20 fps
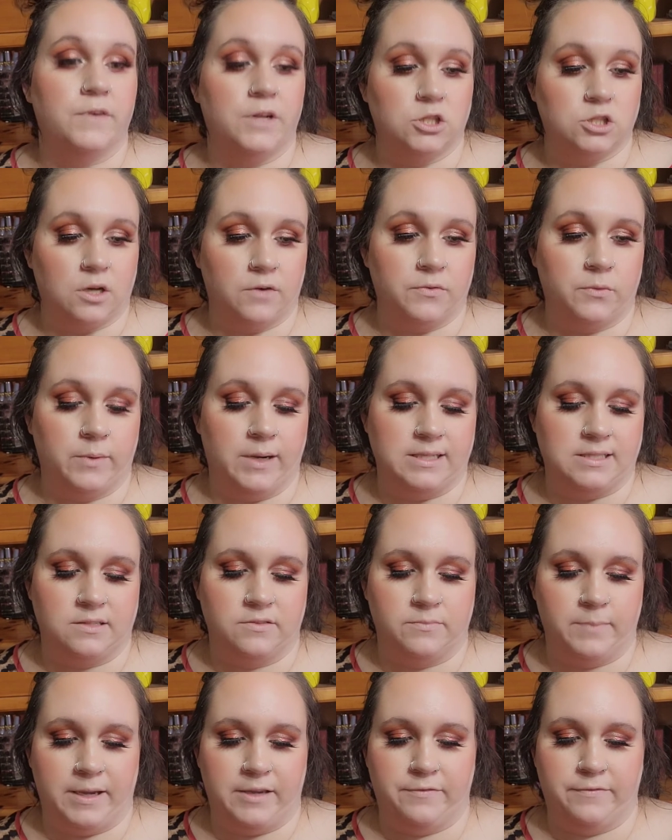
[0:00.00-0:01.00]
finish off the rest
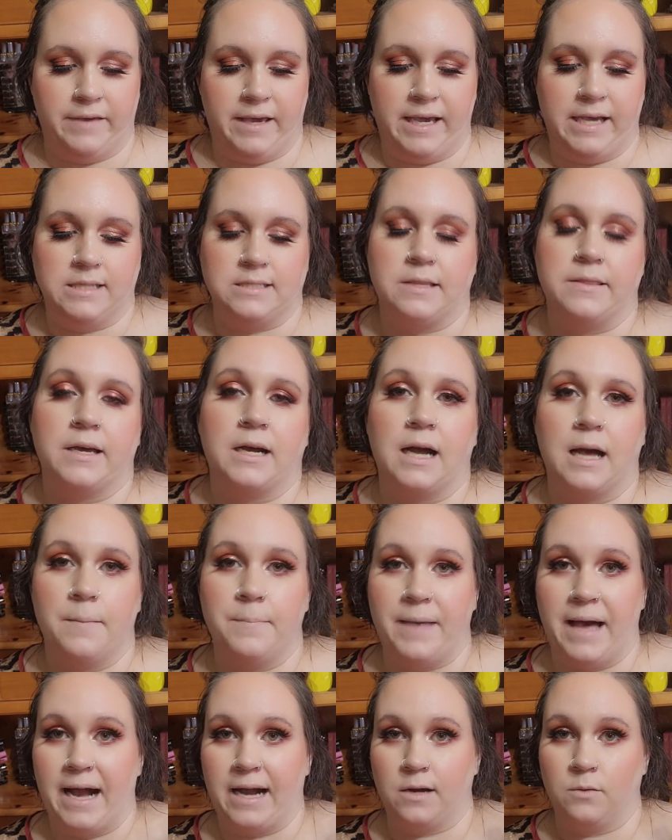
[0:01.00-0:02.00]
of my face and then
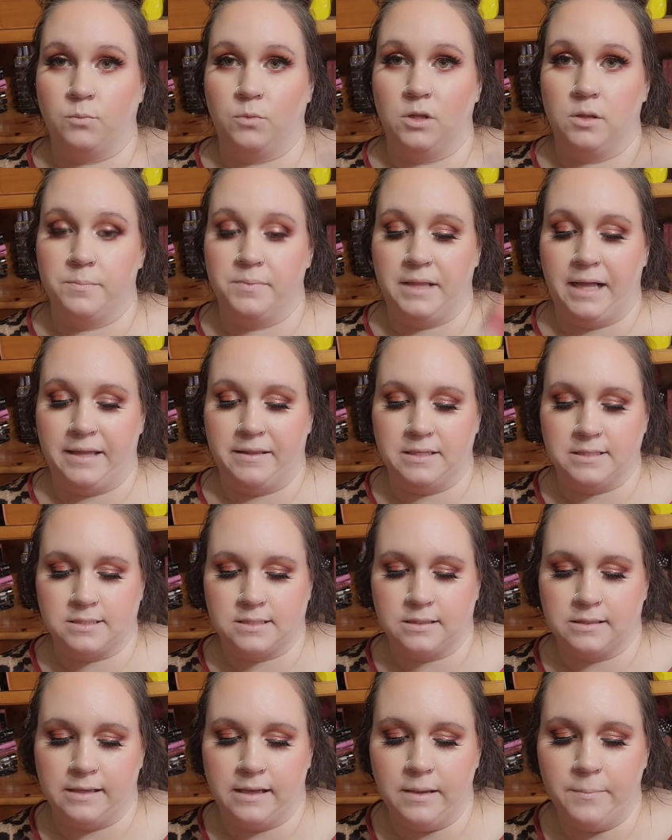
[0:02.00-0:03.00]
come back and we'll apply
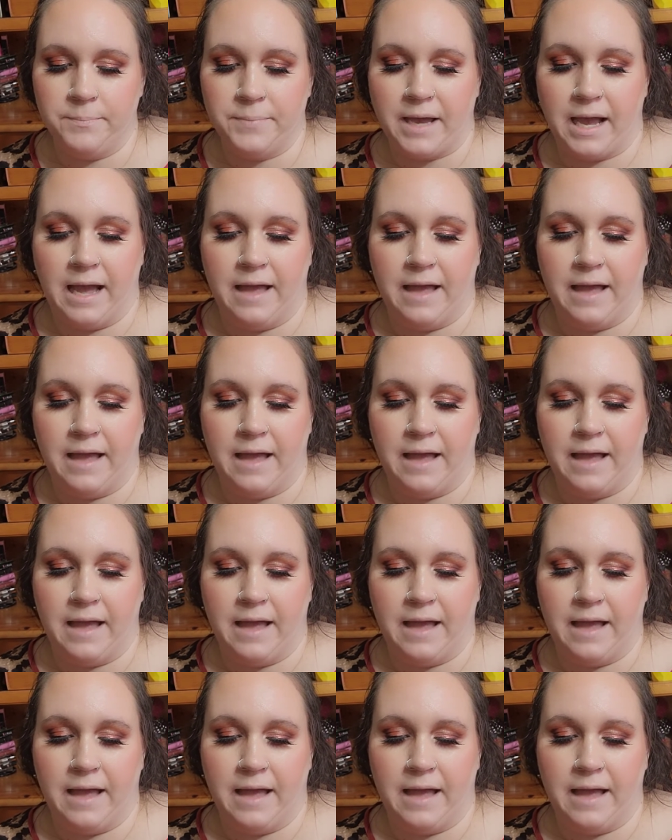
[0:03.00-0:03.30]
this lip,